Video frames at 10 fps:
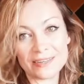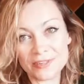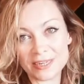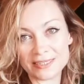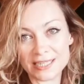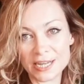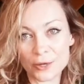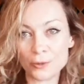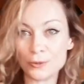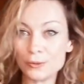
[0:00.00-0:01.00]
nicely
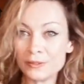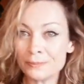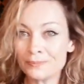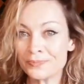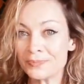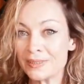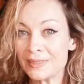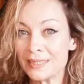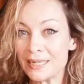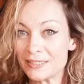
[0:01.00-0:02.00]
cooled.
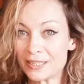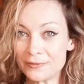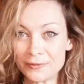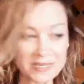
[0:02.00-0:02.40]
Time for me